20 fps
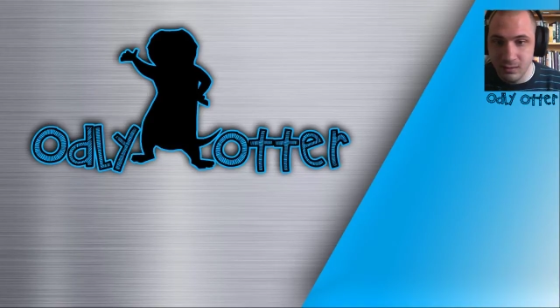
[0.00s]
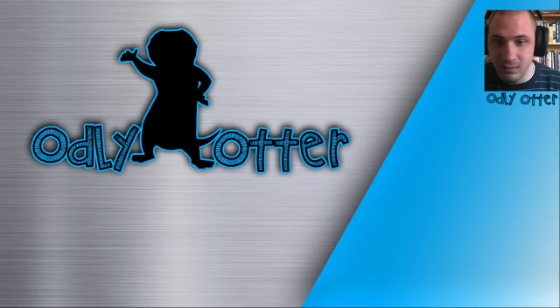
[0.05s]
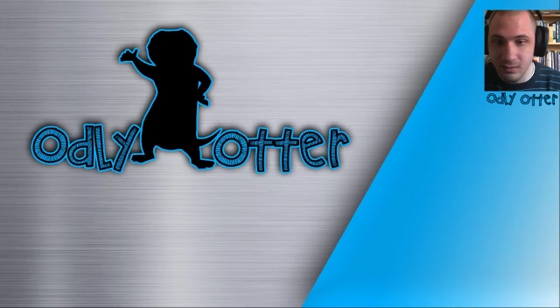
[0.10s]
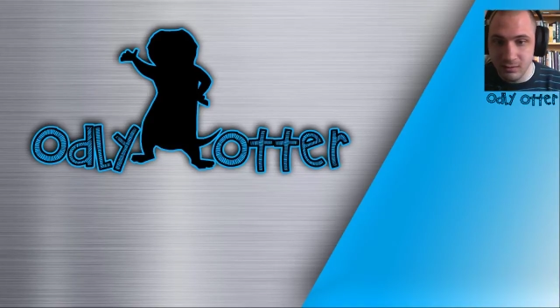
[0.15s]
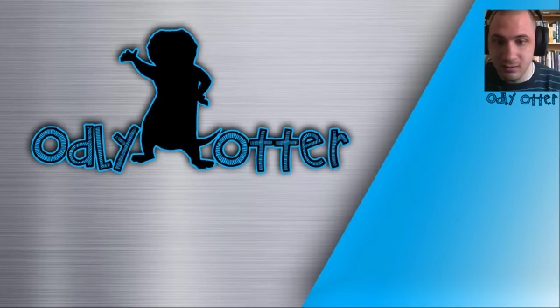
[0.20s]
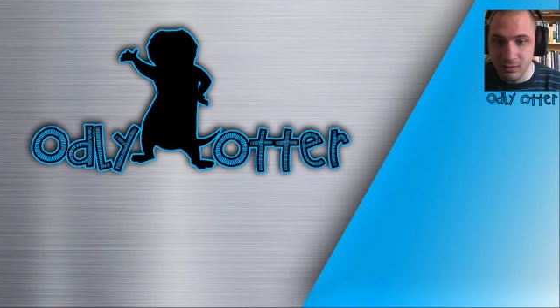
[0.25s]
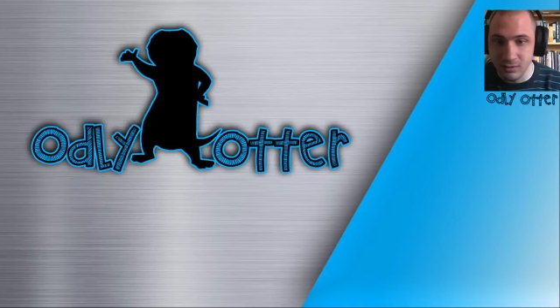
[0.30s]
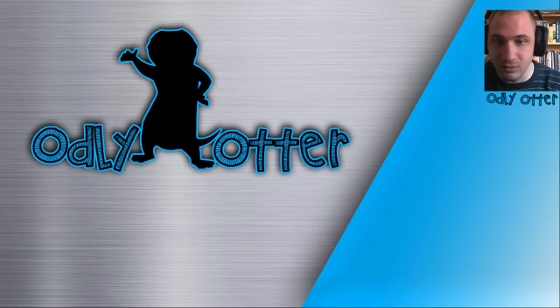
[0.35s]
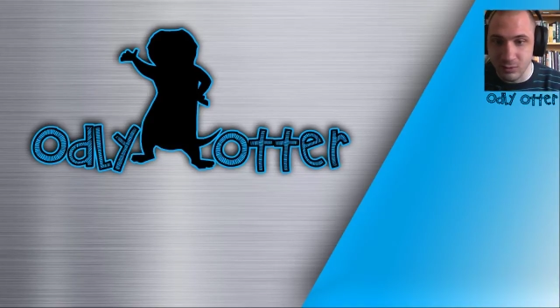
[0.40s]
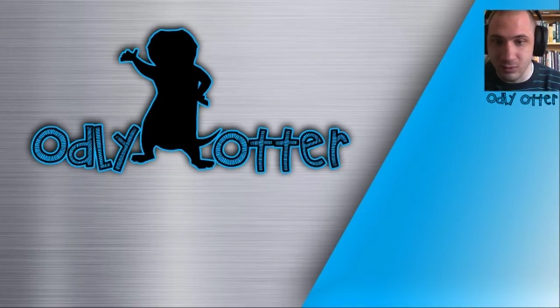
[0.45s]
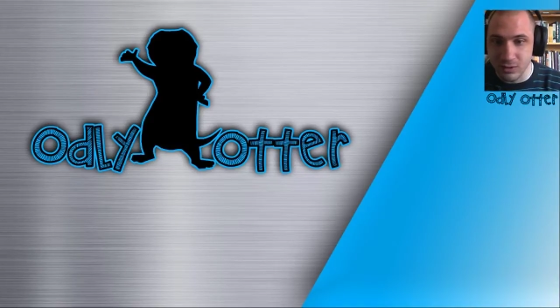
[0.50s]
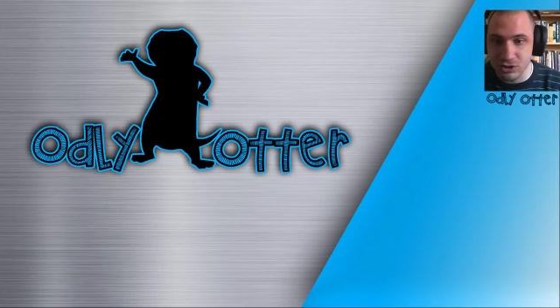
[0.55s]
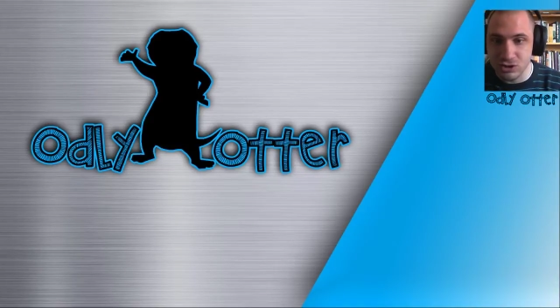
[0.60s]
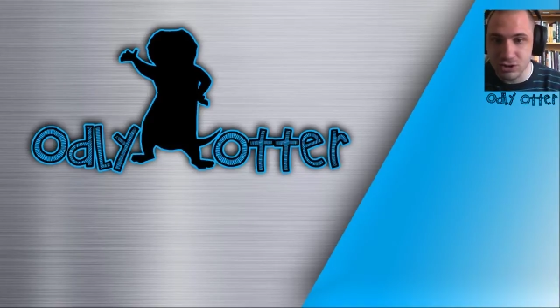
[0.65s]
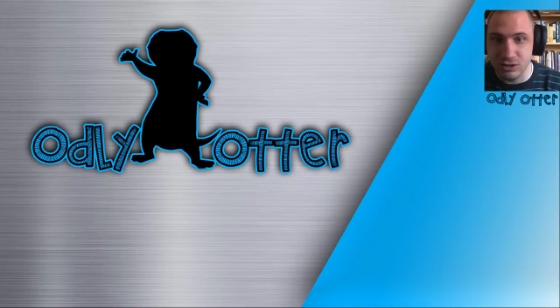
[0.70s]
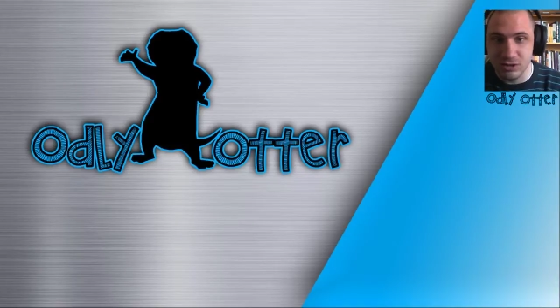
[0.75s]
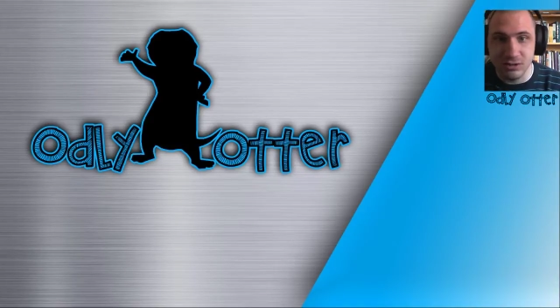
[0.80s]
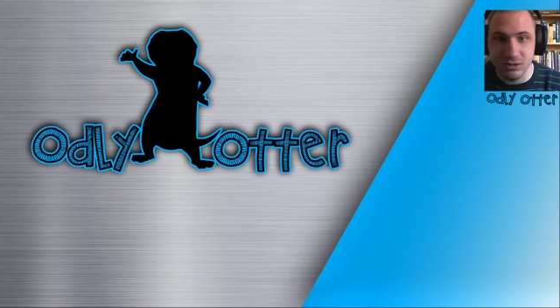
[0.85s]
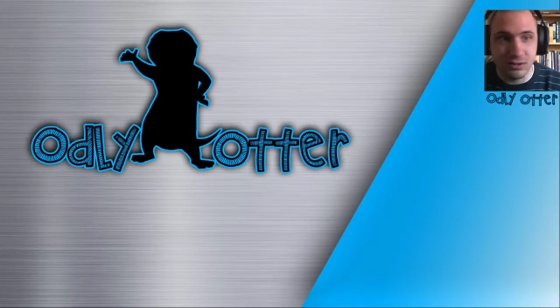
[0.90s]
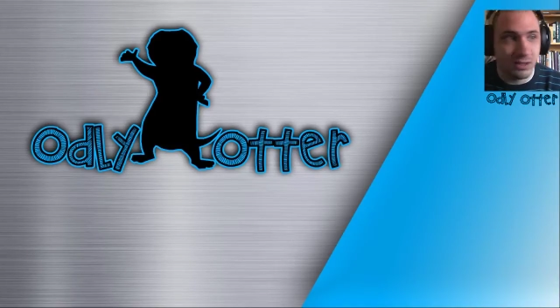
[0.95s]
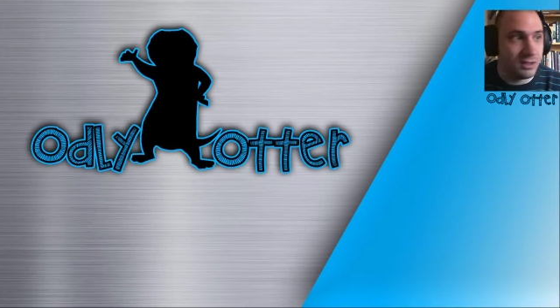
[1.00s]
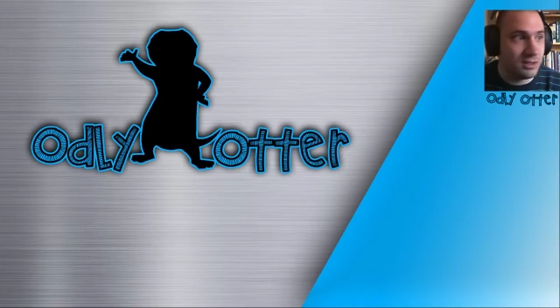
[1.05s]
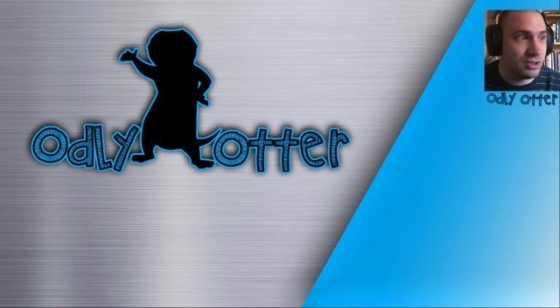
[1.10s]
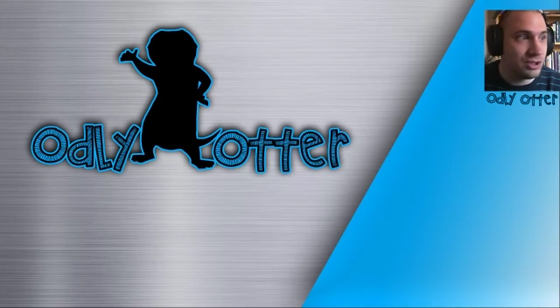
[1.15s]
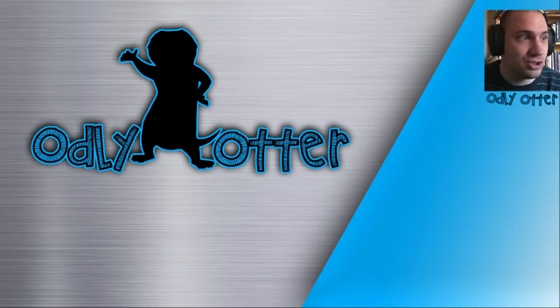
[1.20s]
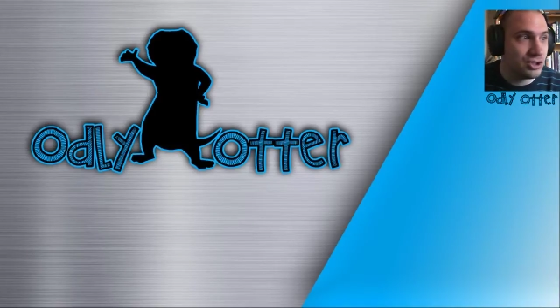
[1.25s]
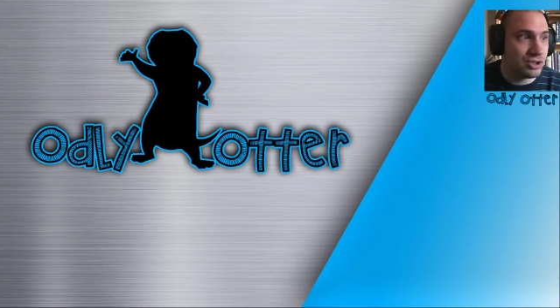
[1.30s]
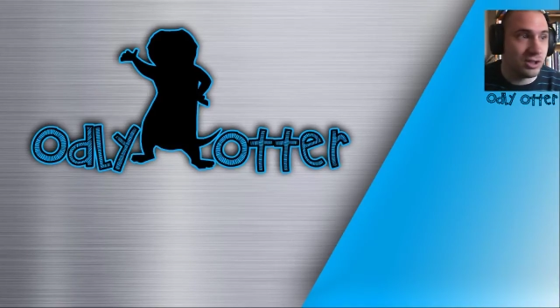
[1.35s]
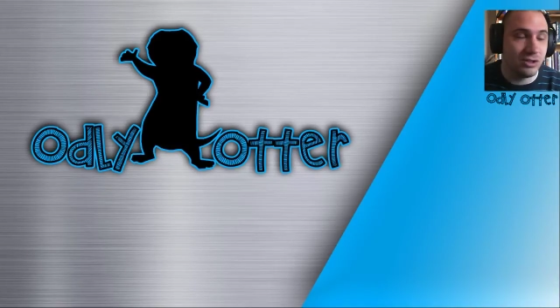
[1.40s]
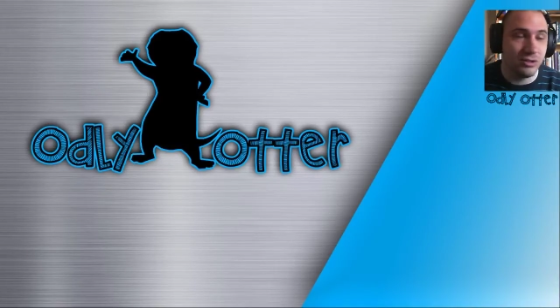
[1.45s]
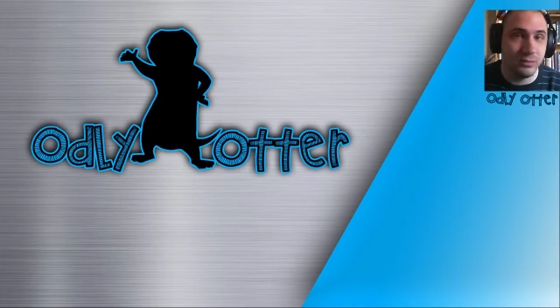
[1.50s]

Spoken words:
Now the question is, I need to try and